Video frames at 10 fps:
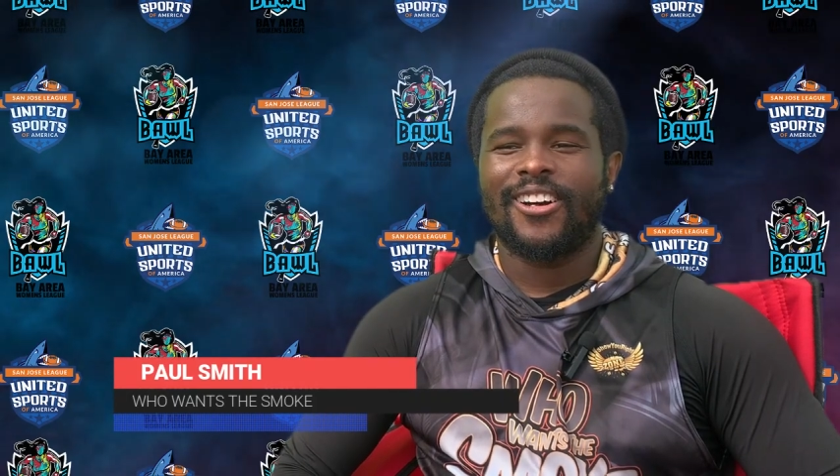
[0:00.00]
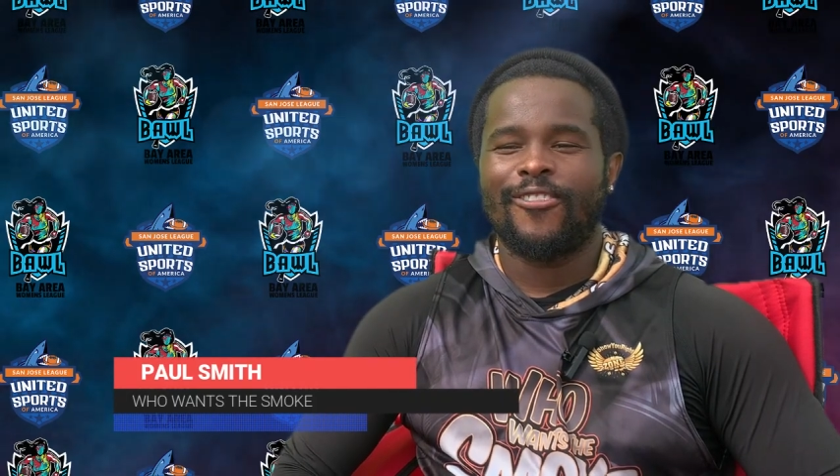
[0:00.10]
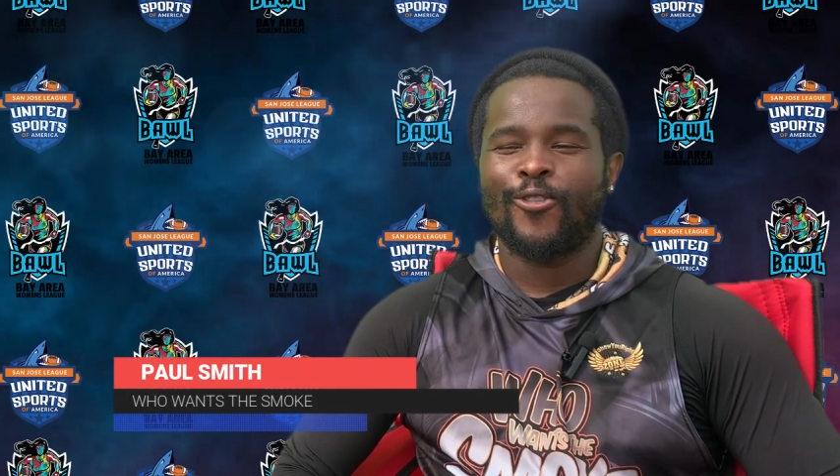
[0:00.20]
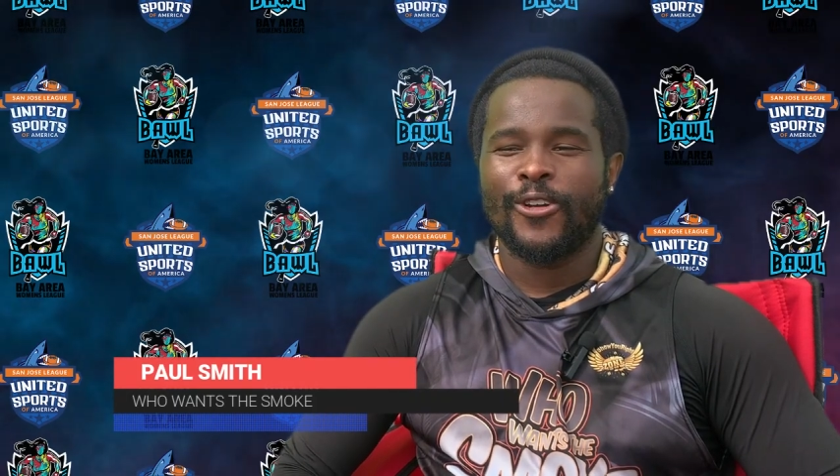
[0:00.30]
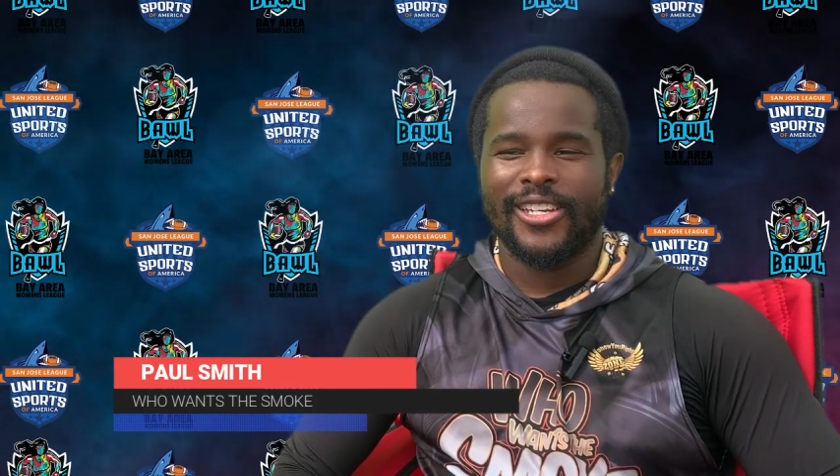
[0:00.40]
all
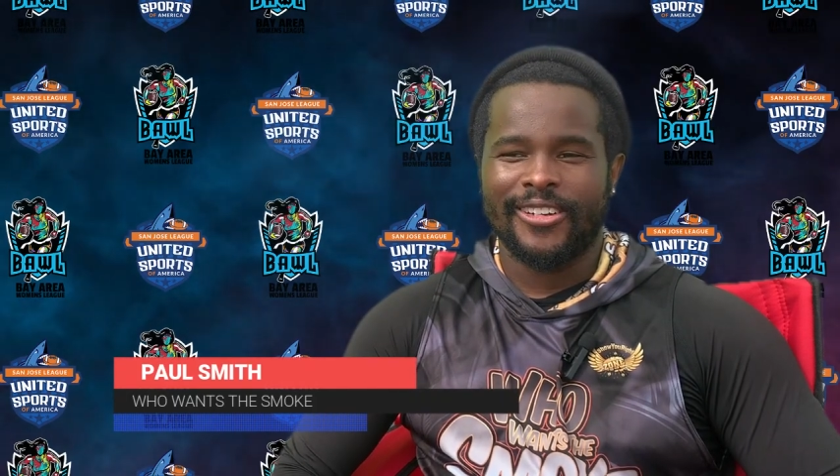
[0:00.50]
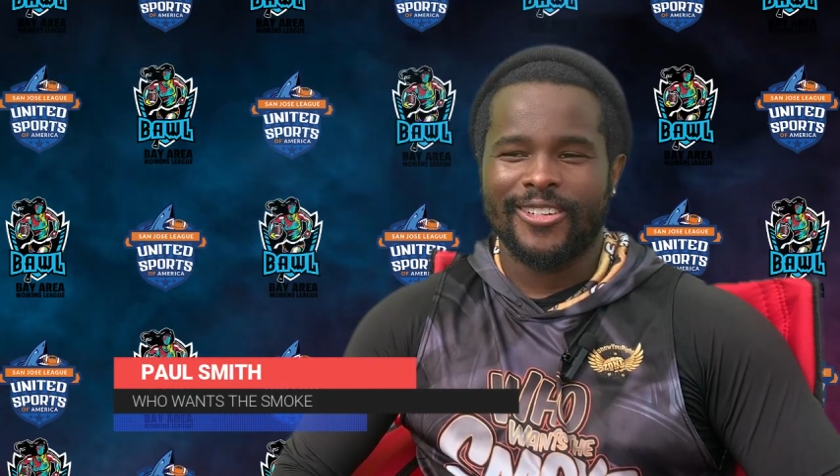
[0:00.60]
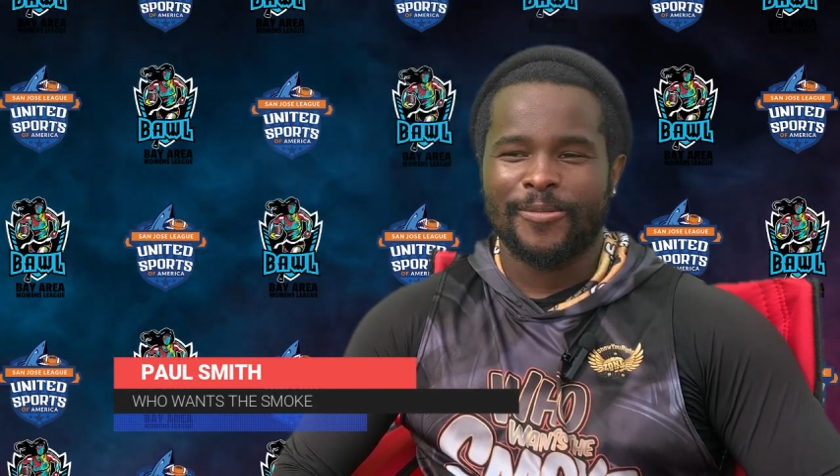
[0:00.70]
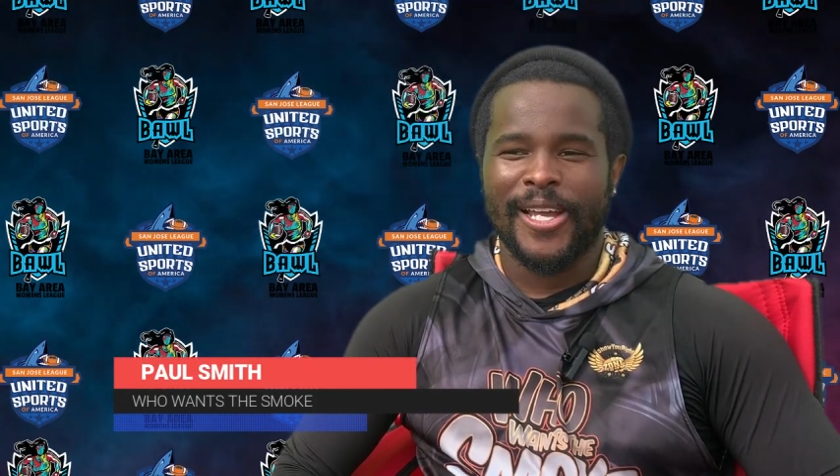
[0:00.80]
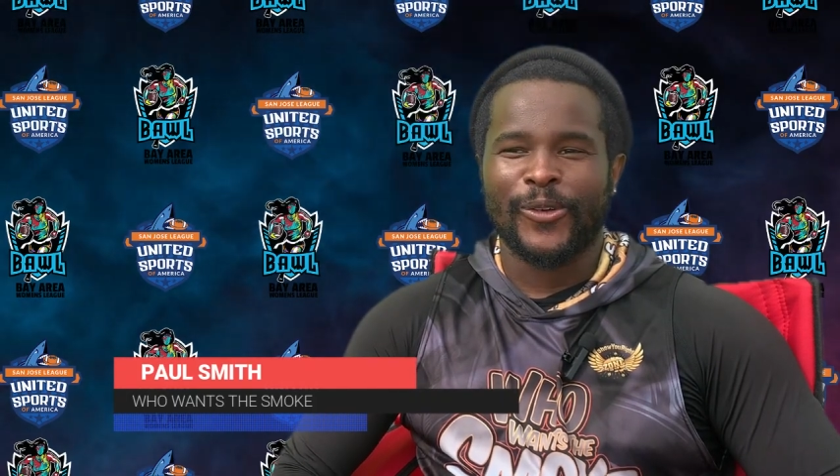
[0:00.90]
4
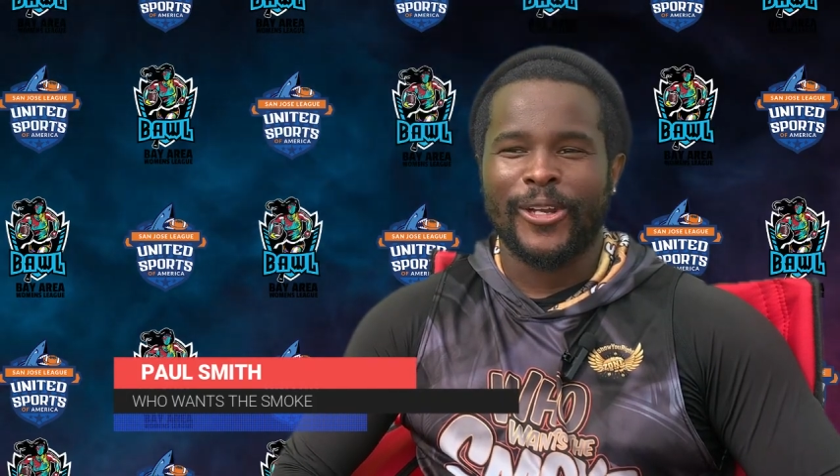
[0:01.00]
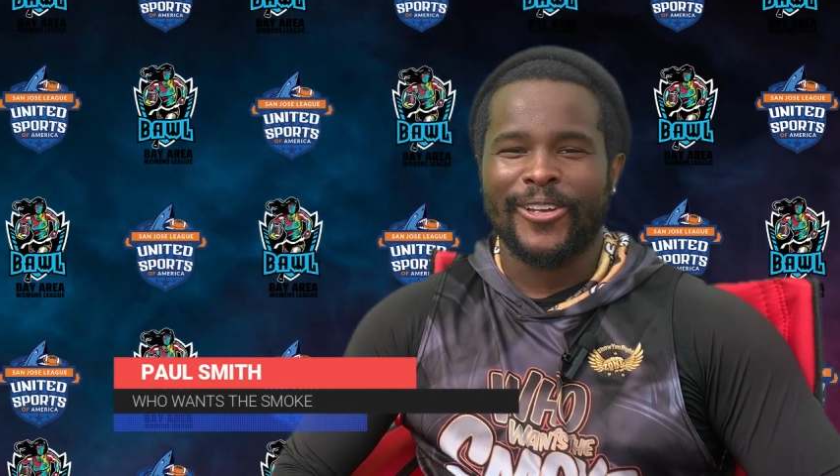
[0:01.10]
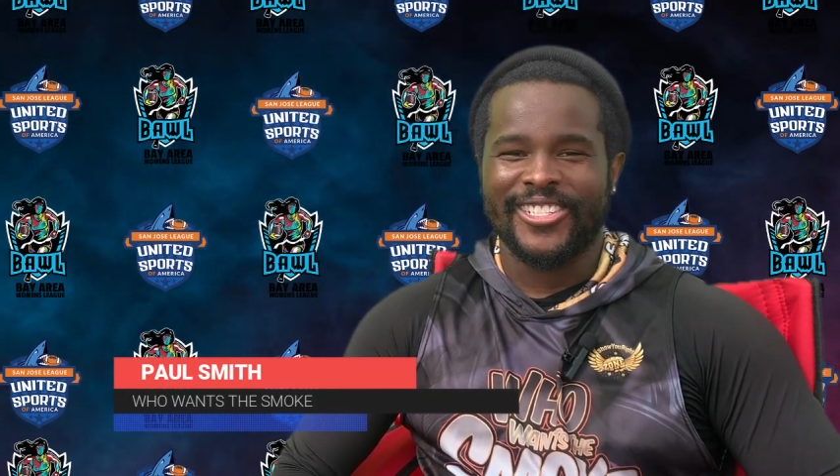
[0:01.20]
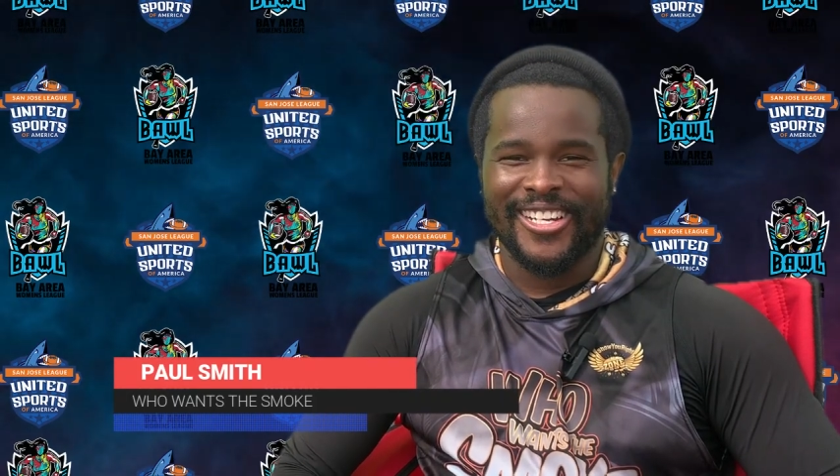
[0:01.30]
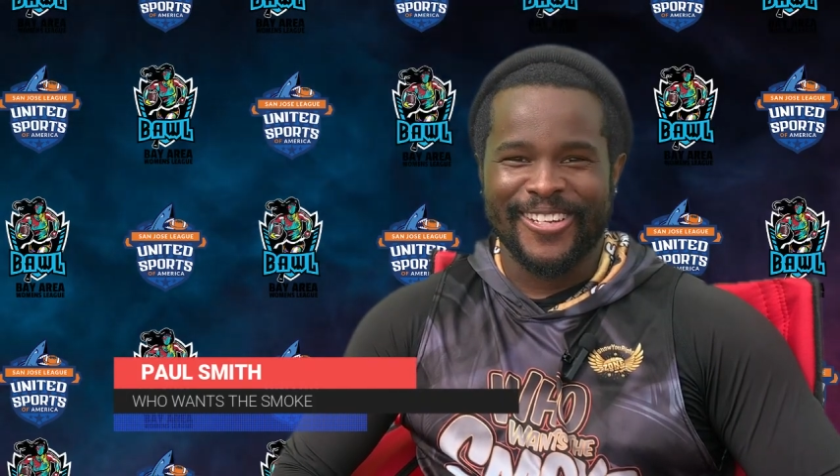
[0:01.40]
years back when I
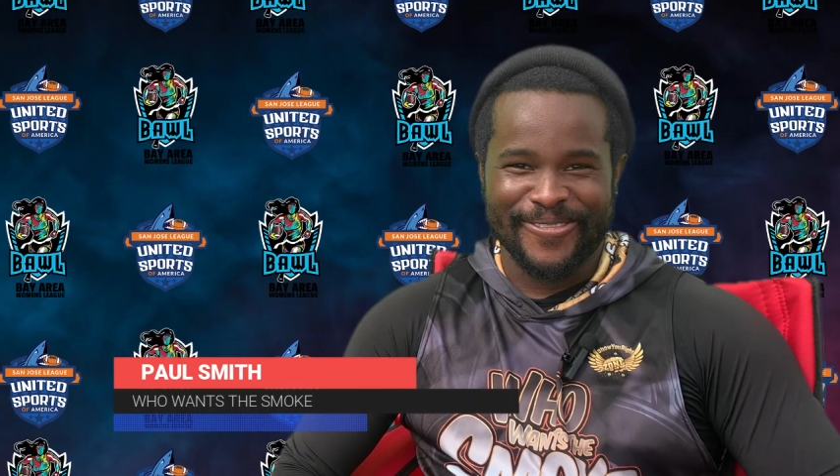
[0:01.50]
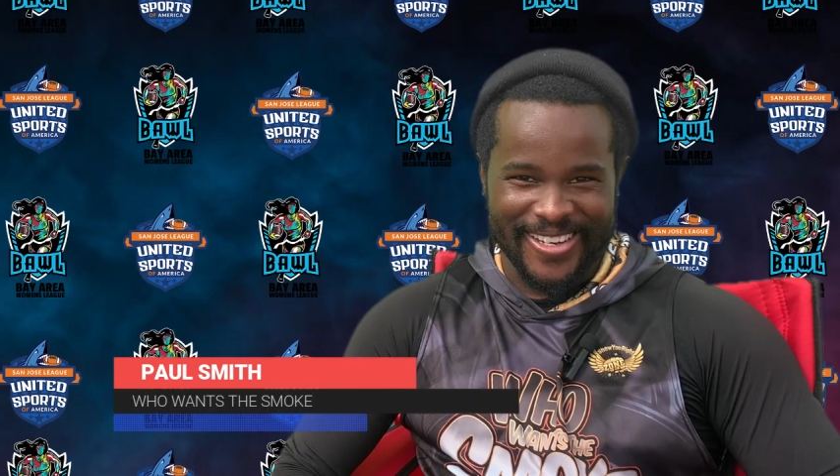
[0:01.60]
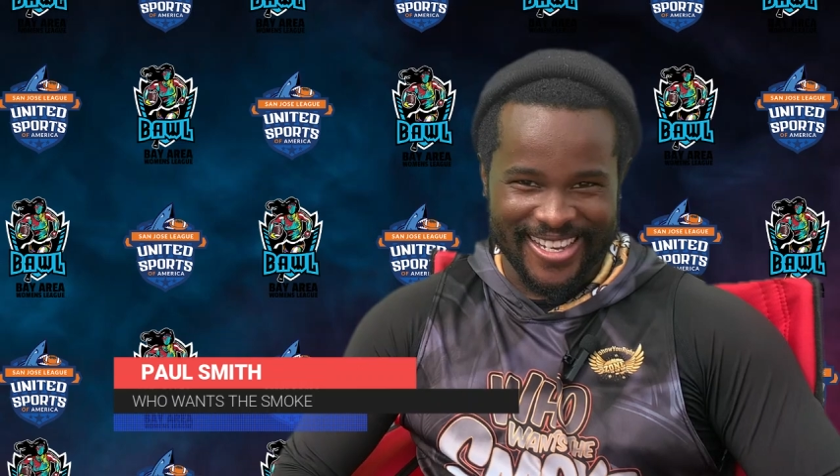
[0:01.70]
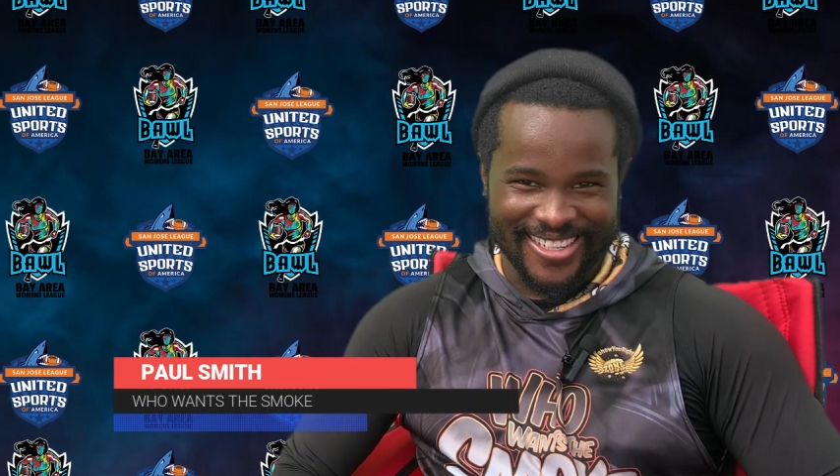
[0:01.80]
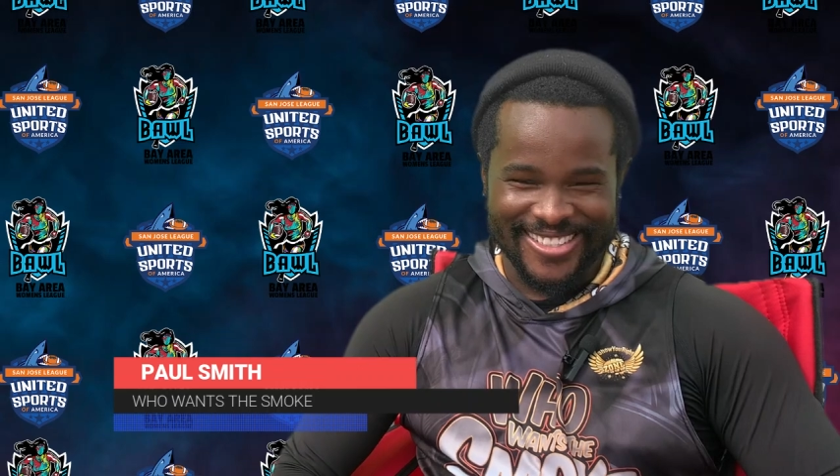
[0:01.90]
was young and
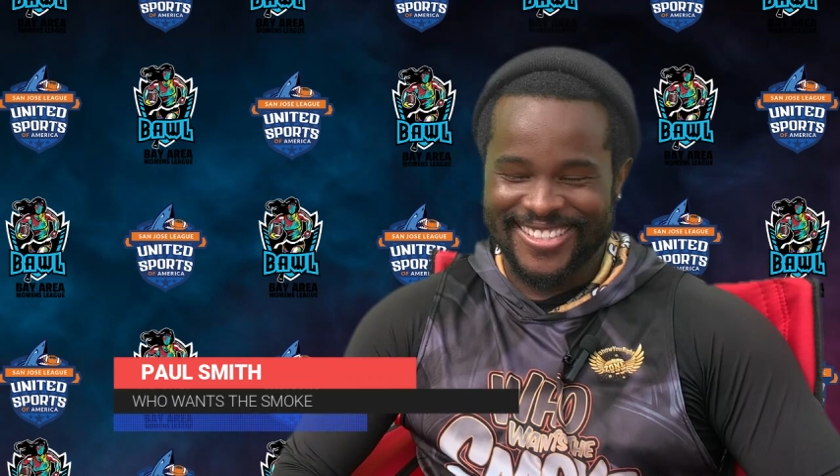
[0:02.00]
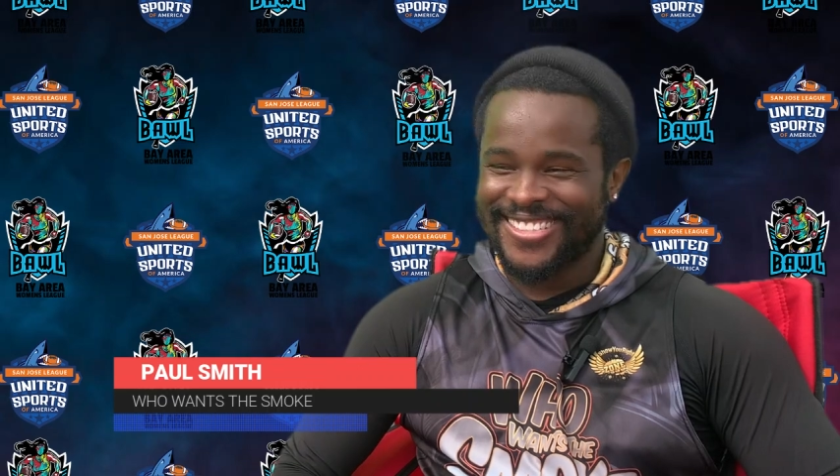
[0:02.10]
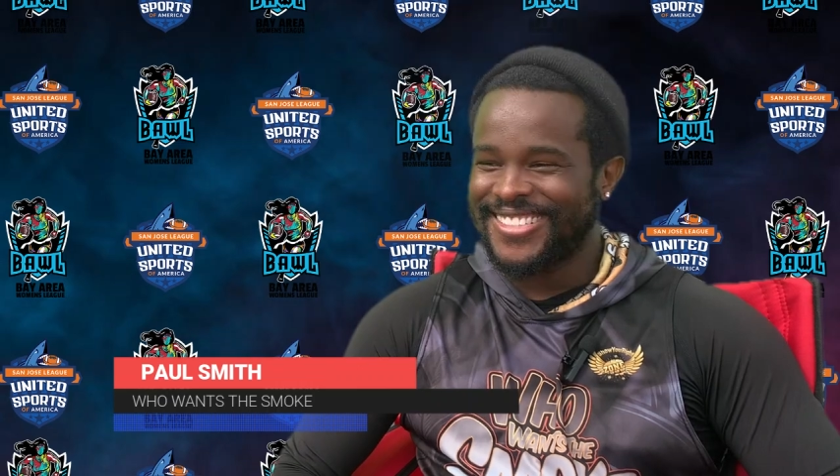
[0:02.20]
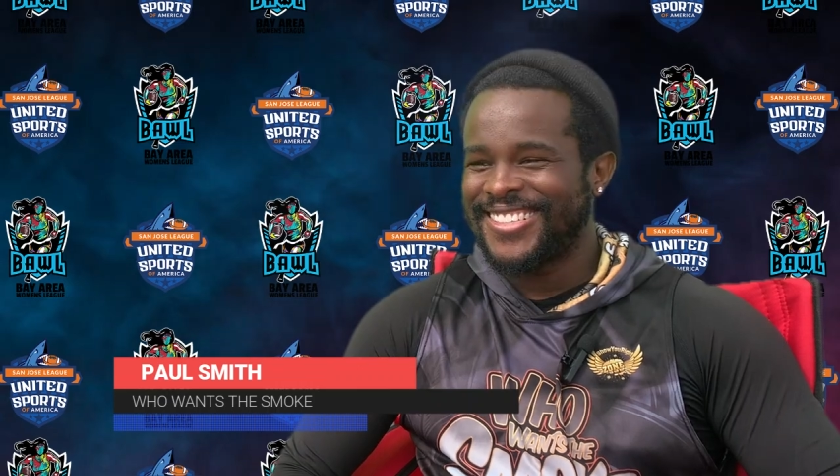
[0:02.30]
fast.